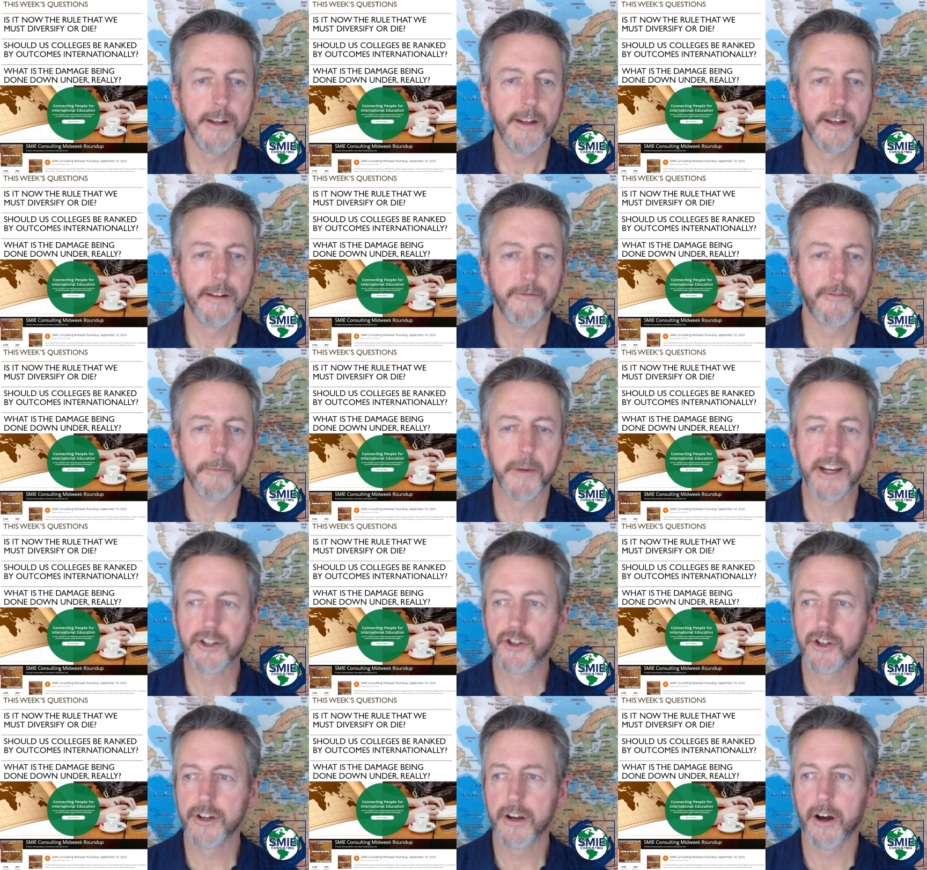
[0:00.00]

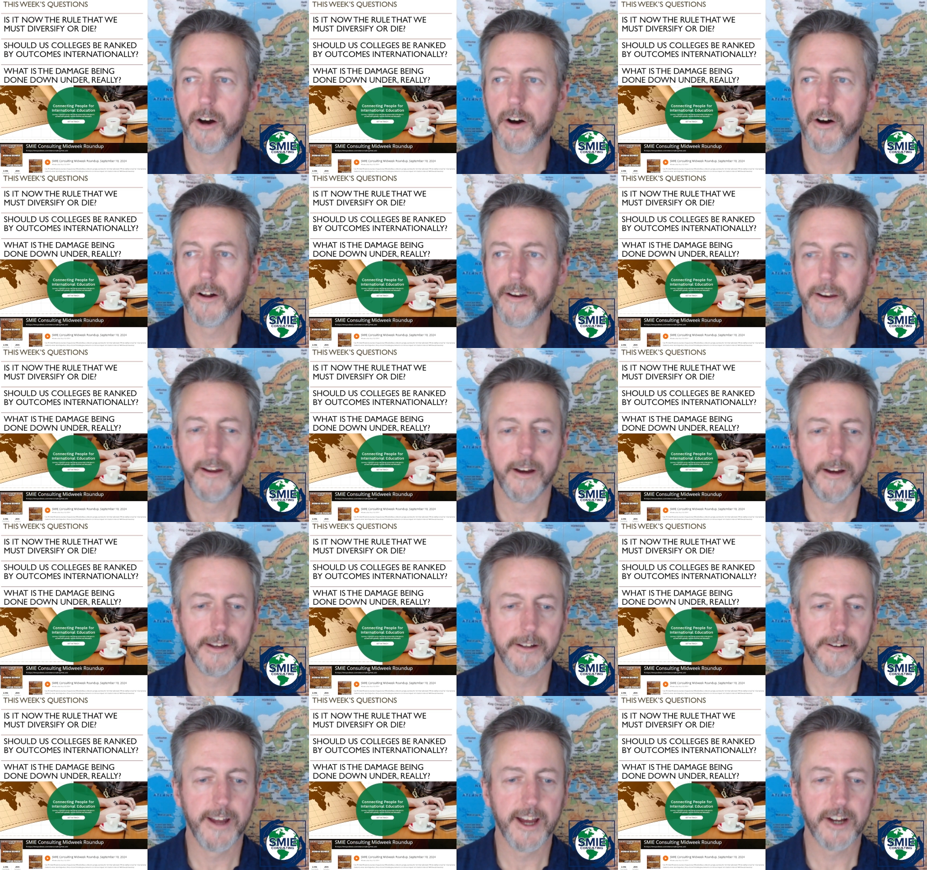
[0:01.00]
information on
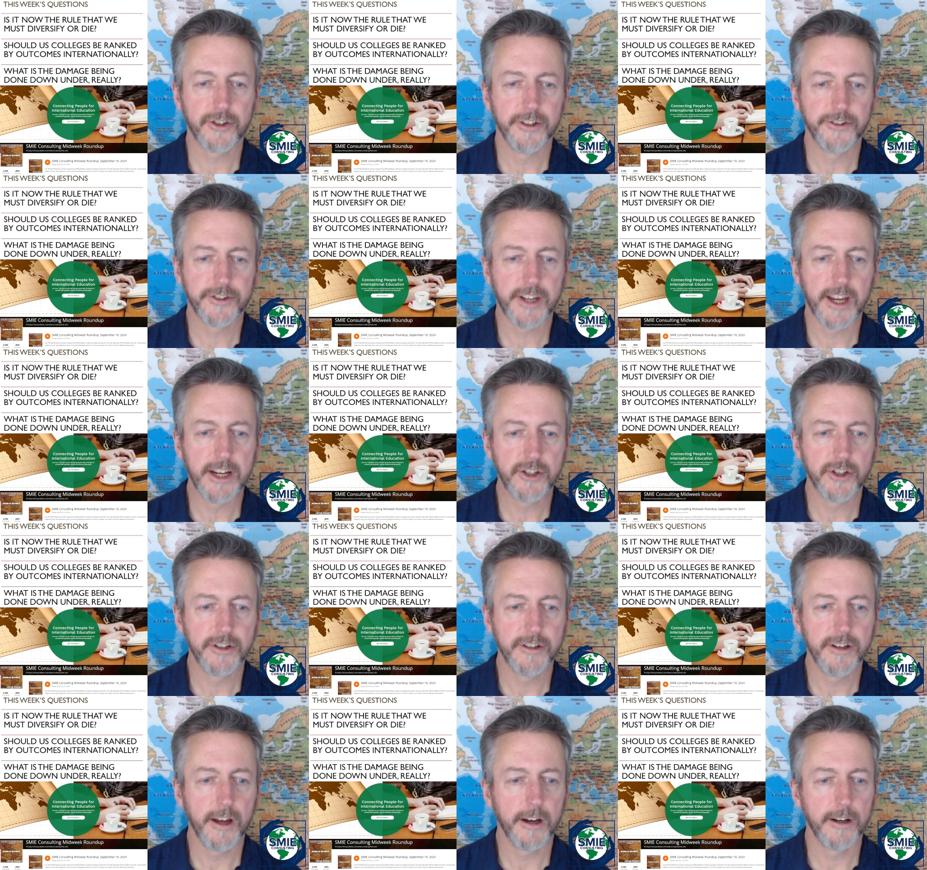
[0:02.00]
international
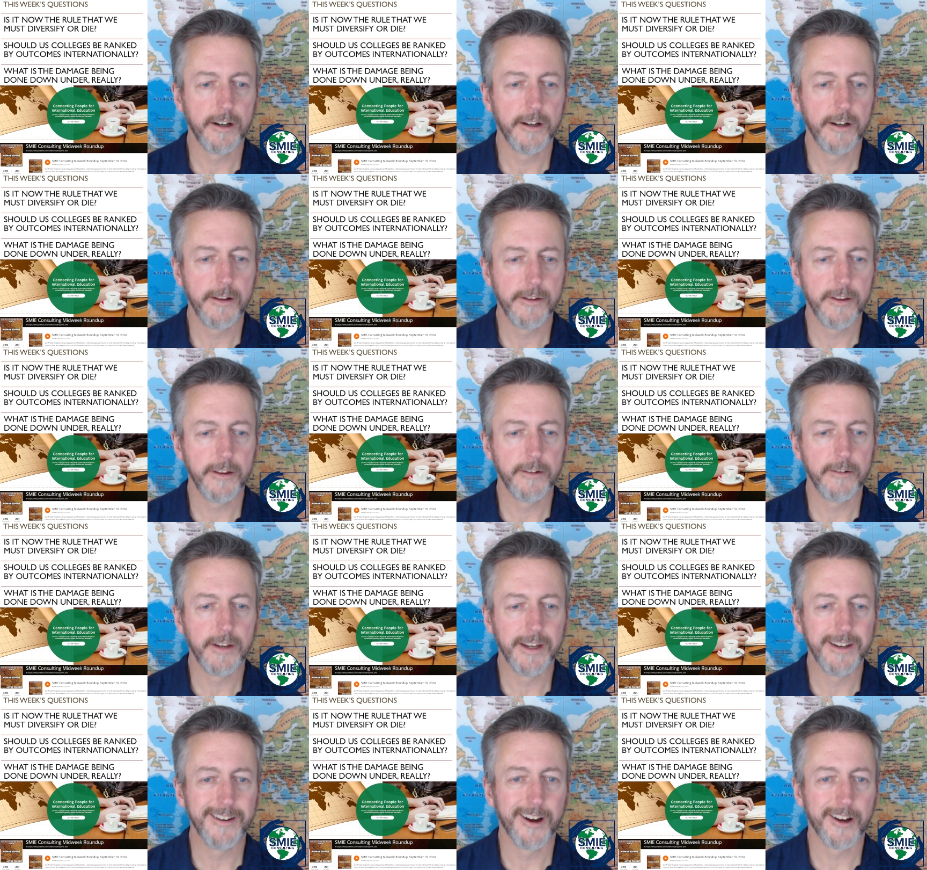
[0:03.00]
education
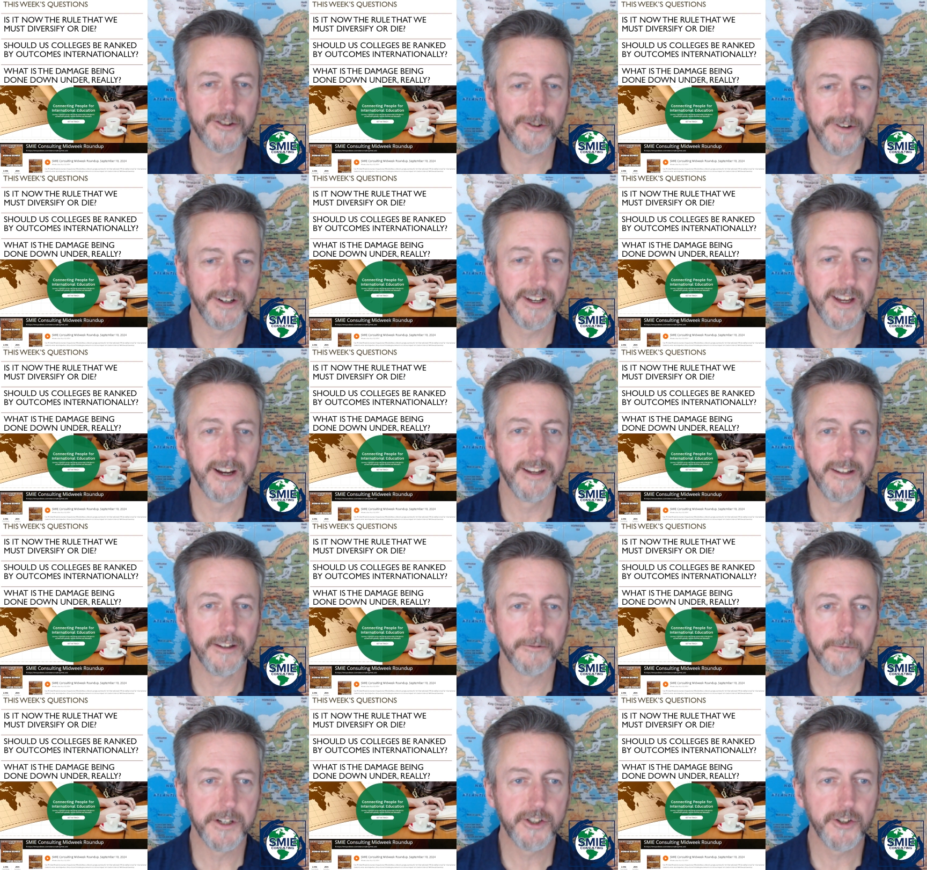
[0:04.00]
in Australia and in the
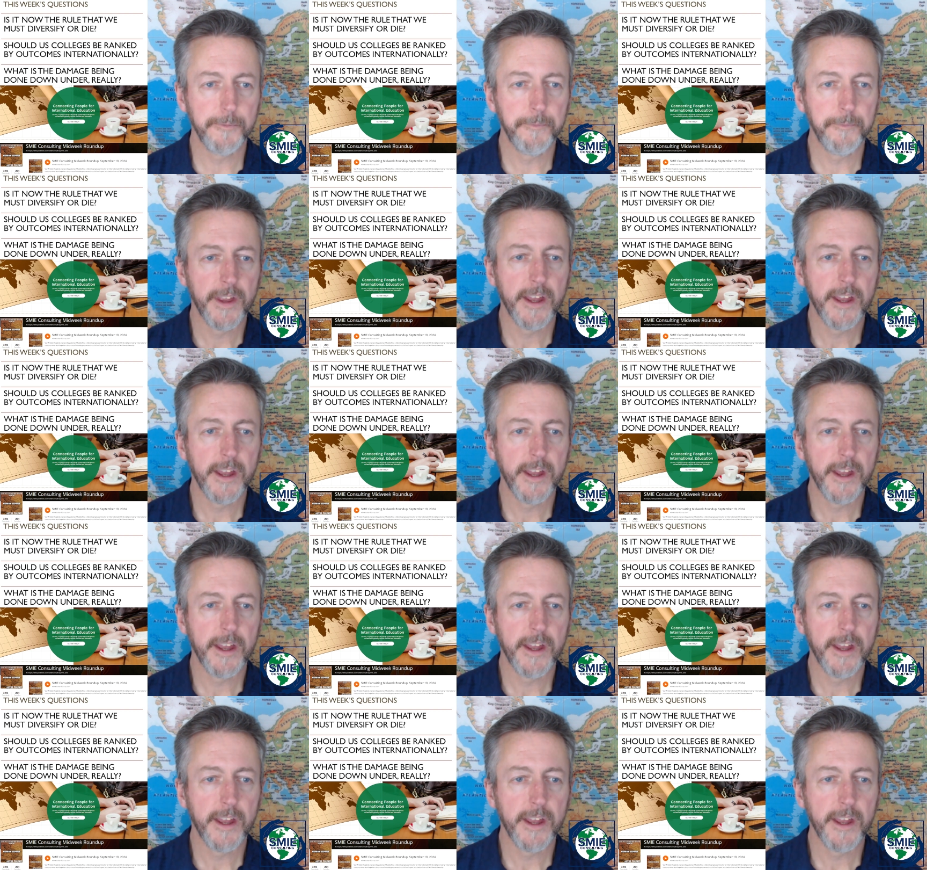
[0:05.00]
region.